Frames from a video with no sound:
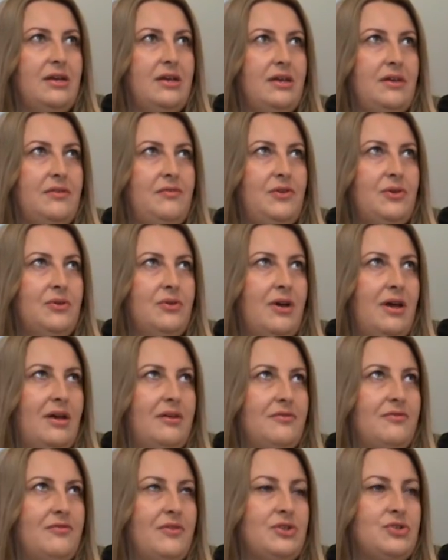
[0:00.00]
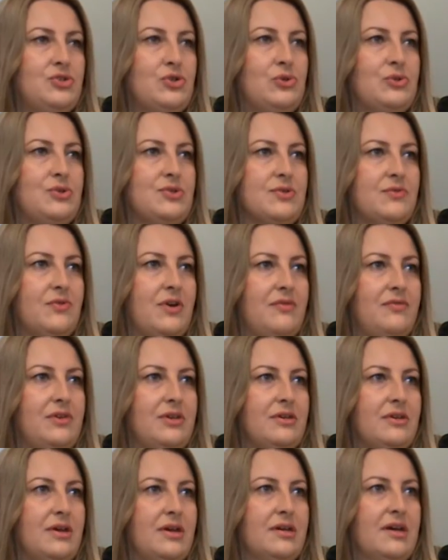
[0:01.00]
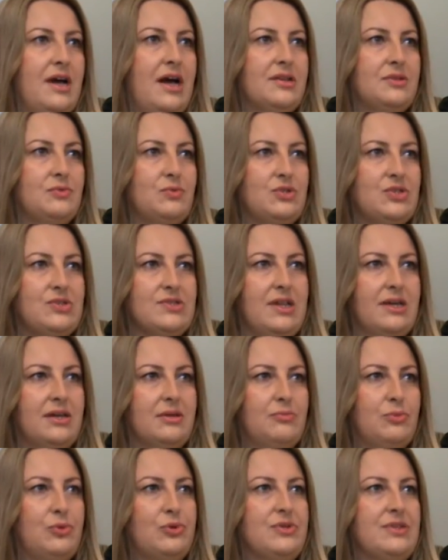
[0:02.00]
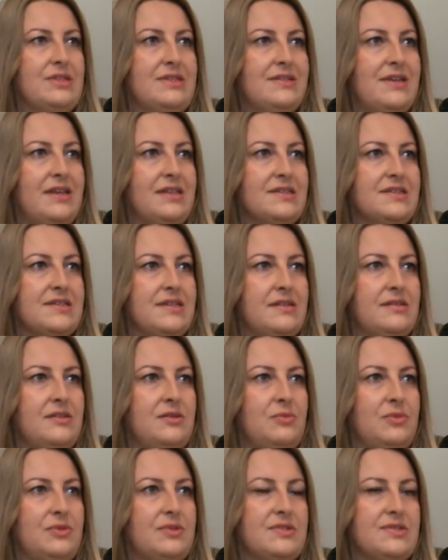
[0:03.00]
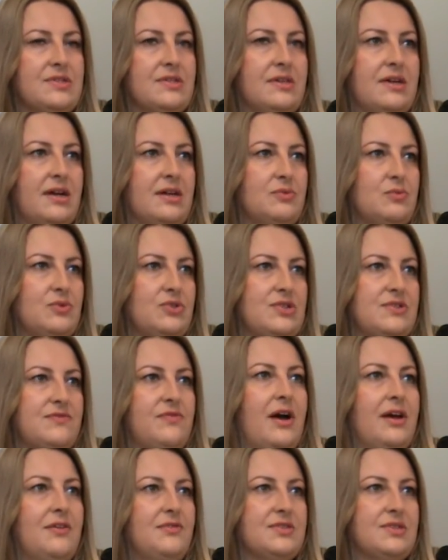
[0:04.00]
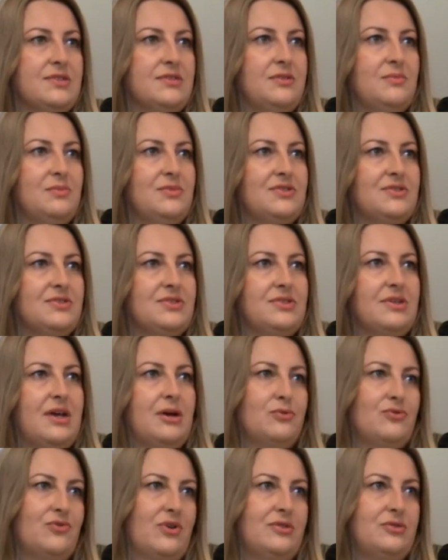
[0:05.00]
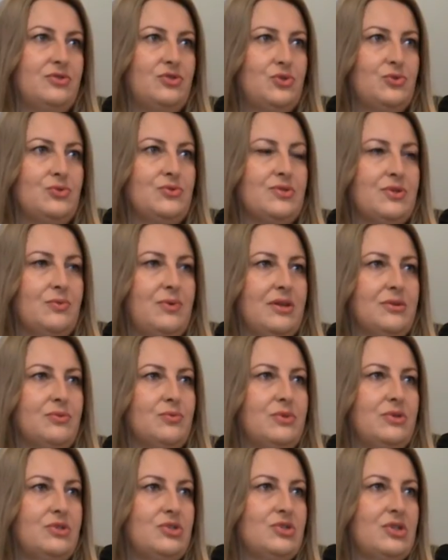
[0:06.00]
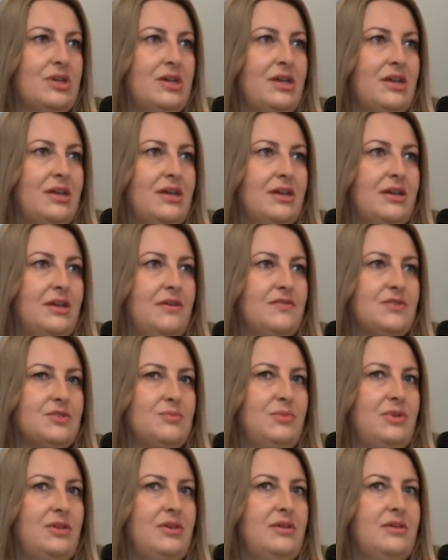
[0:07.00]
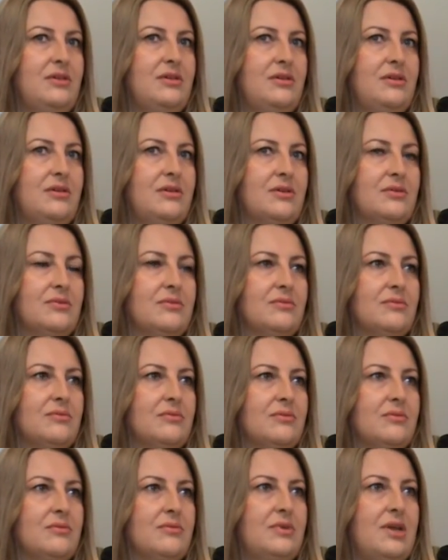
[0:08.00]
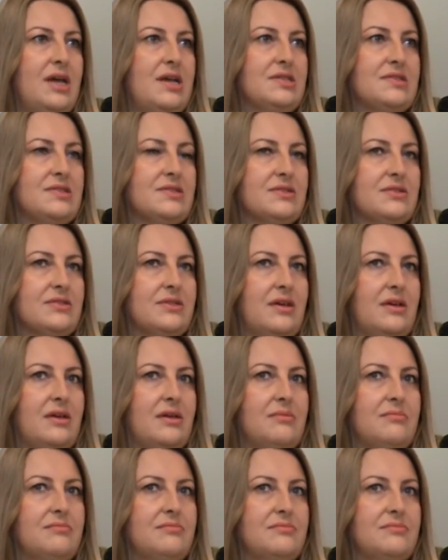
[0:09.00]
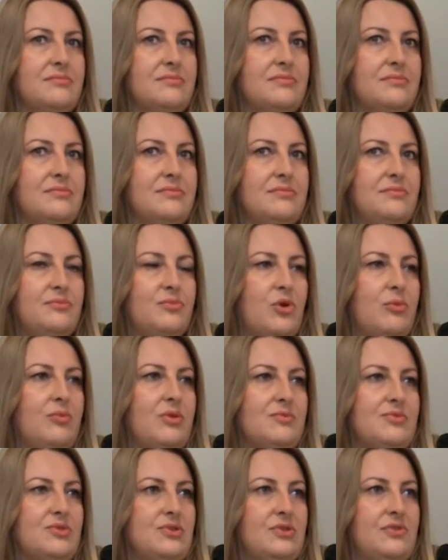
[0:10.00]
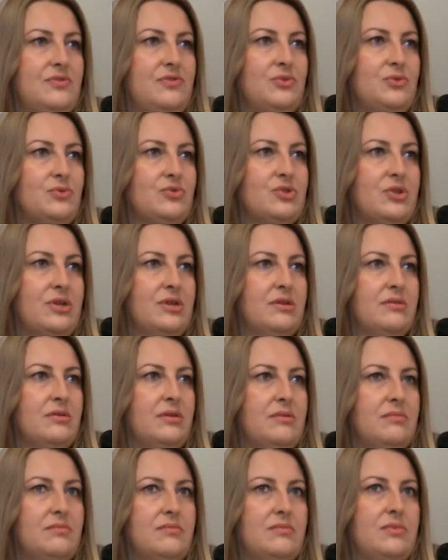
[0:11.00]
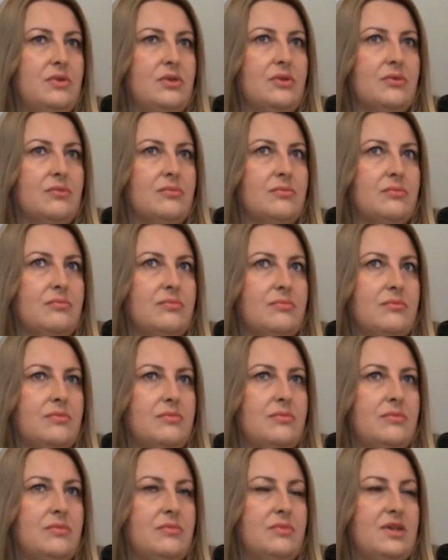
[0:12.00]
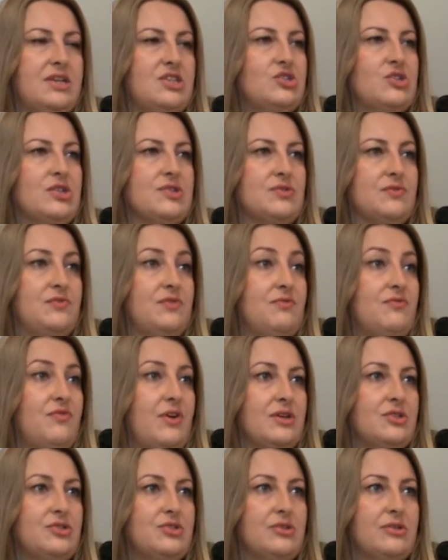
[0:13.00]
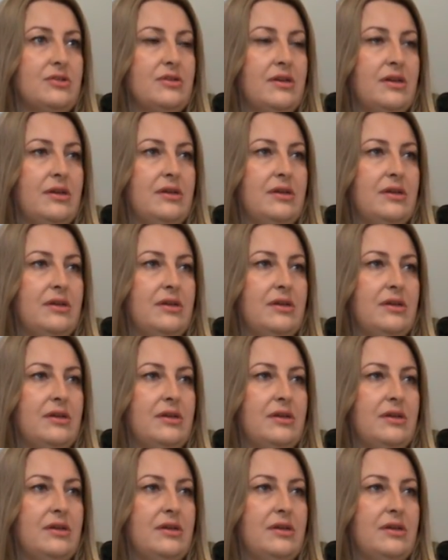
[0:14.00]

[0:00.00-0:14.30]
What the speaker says: if you have a choice of having a cut which is like more than 10 centimeters and a cut which is 5 centimeters, then I would rather choose the one which gives me, less problems in the future, less chance of infection.